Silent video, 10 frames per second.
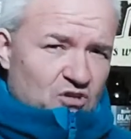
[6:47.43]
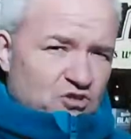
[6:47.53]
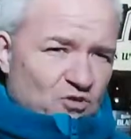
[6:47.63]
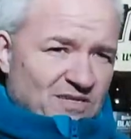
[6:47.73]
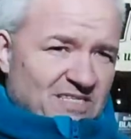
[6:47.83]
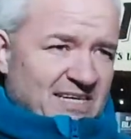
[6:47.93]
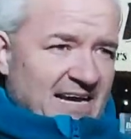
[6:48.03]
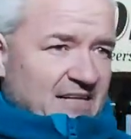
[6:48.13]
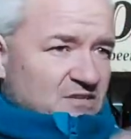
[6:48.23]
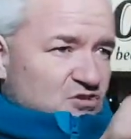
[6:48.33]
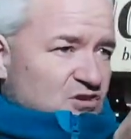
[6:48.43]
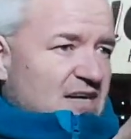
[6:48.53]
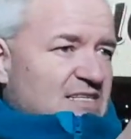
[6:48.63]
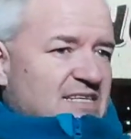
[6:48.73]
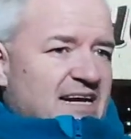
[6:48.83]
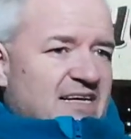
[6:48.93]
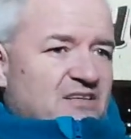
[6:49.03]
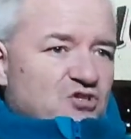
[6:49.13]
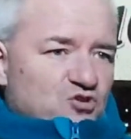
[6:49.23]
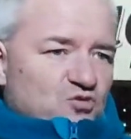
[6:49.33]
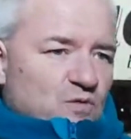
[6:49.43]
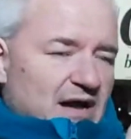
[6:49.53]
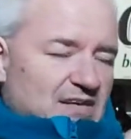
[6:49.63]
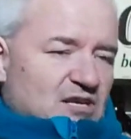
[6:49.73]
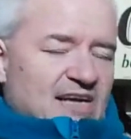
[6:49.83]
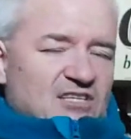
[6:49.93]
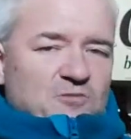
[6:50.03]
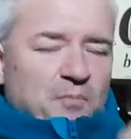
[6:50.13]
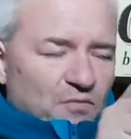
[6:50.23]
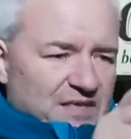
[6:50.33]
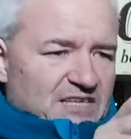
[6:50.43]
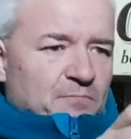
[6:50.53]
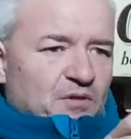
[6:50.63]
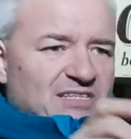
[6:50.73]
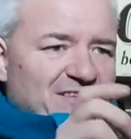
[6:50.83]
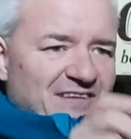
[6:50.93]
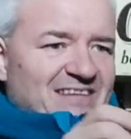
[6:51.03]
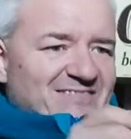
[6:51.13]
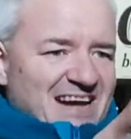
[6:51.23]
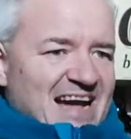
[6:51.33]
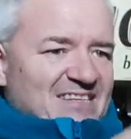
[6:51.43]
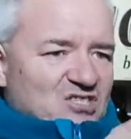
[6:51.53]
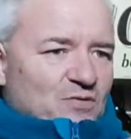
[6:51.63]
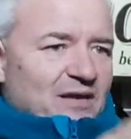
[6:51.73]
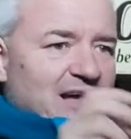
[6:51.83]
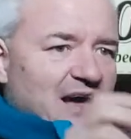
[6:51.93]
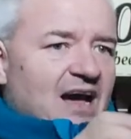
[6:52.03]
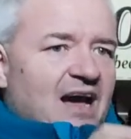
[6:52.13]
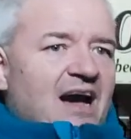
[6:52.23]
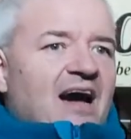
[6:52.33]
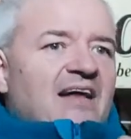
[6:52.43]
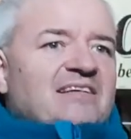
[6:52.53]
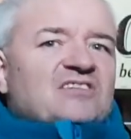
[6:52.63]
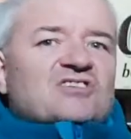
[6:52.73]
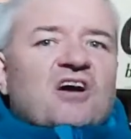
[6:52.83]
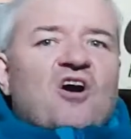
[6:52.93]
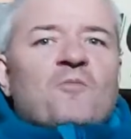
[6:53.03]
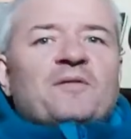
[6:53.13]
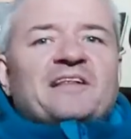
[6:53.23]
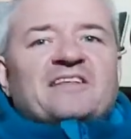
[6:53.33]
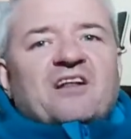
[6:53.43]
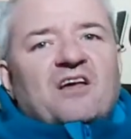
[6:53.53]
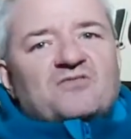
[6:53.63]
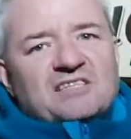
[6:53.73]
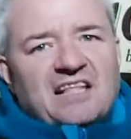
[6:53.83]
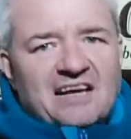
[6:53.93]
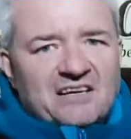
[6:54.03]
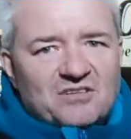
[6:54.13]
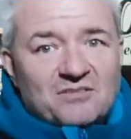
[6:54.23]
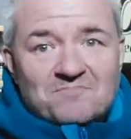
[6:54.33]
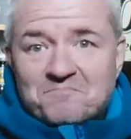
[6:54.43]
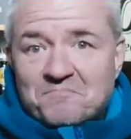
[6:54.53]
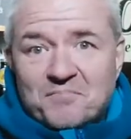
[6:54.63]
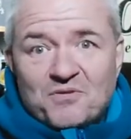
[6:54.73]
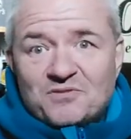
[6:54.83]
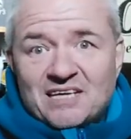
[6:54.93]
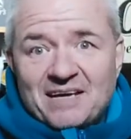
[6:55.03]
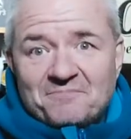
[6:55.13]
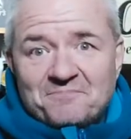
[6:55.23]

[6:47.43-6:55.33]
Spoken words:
Do it again, try it again. I spun this bloody thing round, so it and it's opening and closing like a beauty.